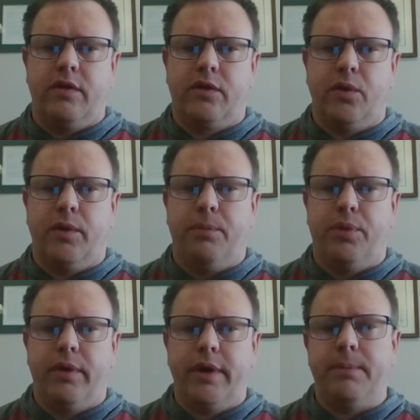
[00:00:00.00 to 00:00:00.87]
school
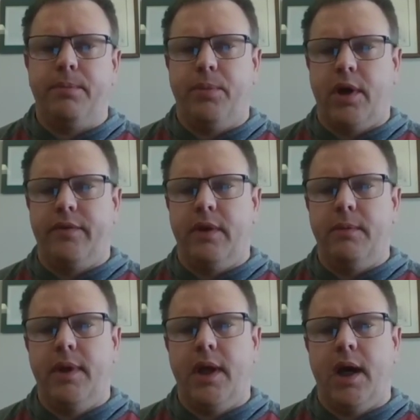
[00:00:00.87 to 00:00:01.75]
employee part of
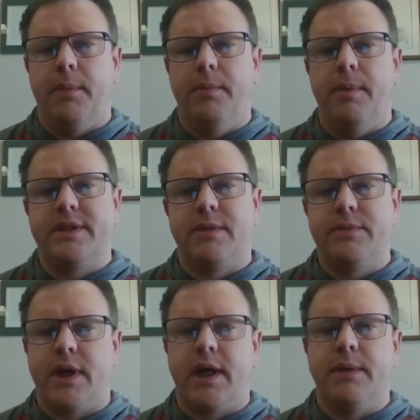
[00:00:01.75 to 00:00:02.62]
it. But
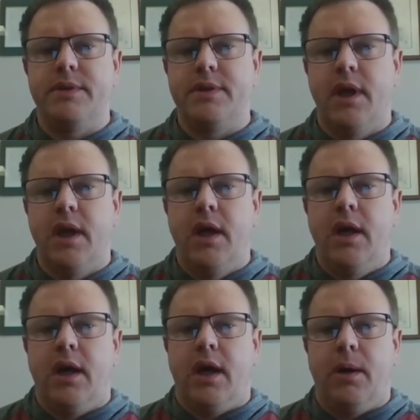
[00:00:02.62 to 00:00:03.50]
sometimes
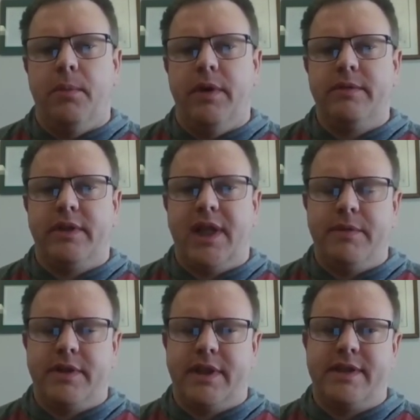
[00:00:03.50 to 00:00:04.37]

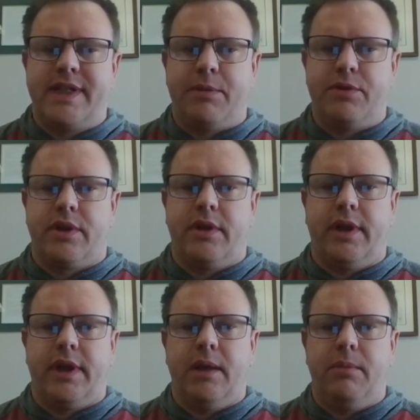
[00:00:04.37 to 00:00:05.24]
claimants can establish a
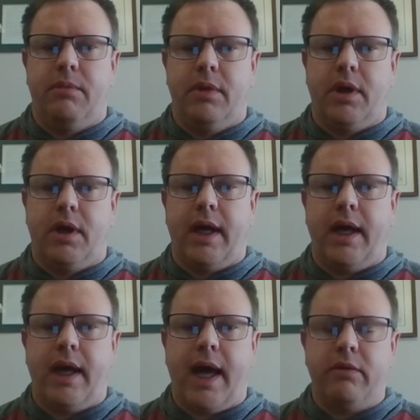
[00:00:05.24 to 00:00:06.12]
claim
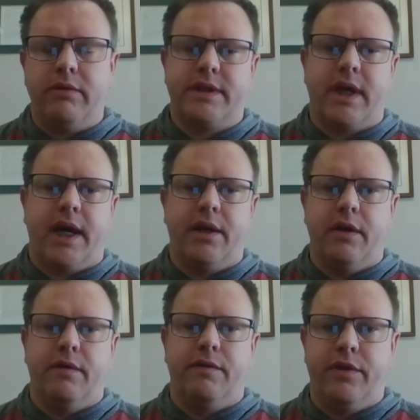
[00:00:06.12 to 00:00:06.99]
outside
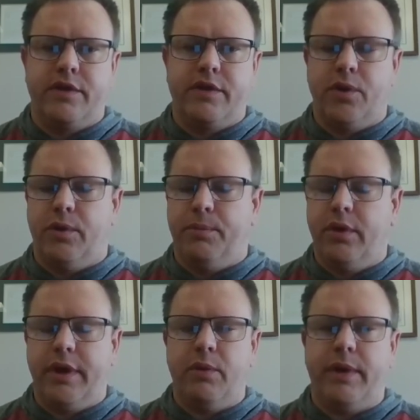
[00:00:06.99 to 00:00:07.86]
of the school
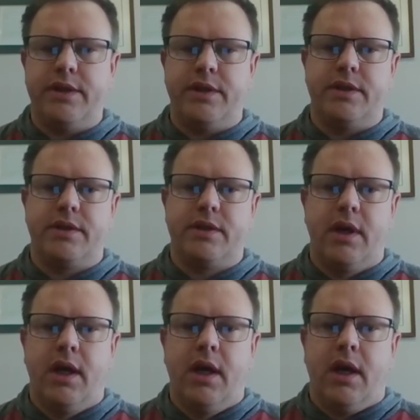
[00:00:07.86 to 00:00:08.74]
employee
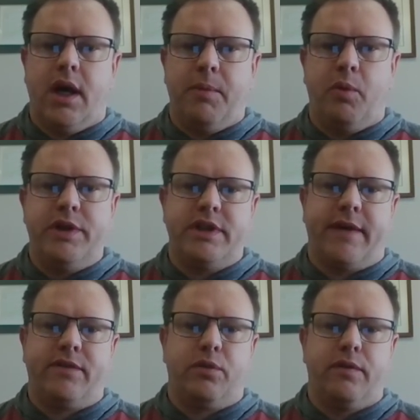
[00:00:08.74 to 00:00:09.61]
wages. We
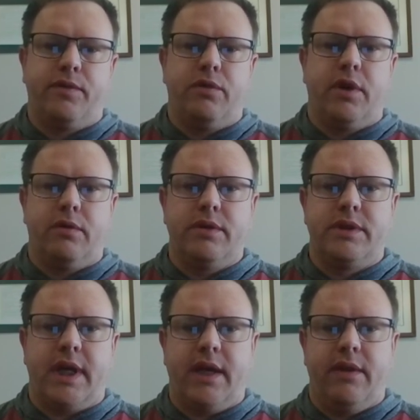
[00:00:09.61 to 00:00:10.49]
just have to review
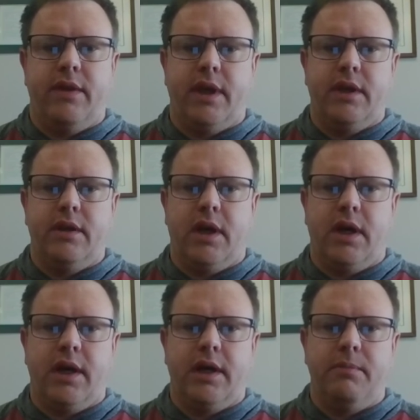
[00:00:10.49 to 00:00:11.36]
those and then
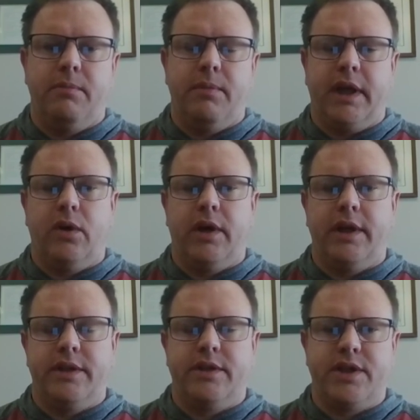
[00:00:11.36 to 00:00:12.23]
make
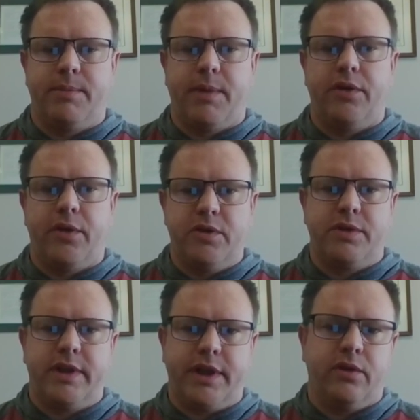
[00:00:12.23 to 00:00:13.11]
a decision about those
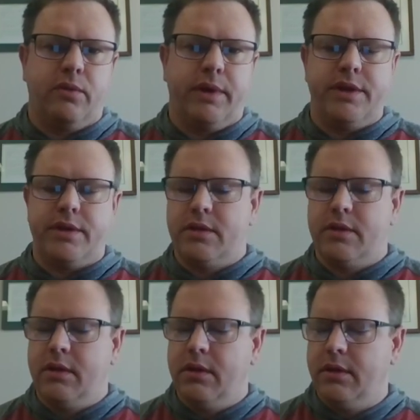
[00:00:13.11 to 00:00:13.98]
particular
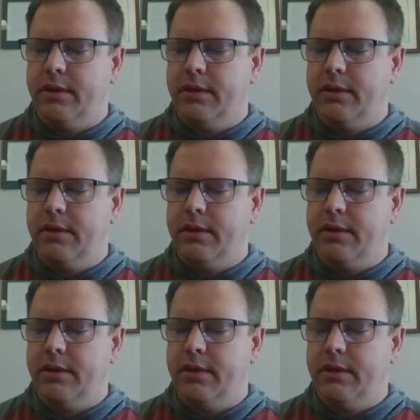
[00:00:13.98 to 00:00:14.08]
wages.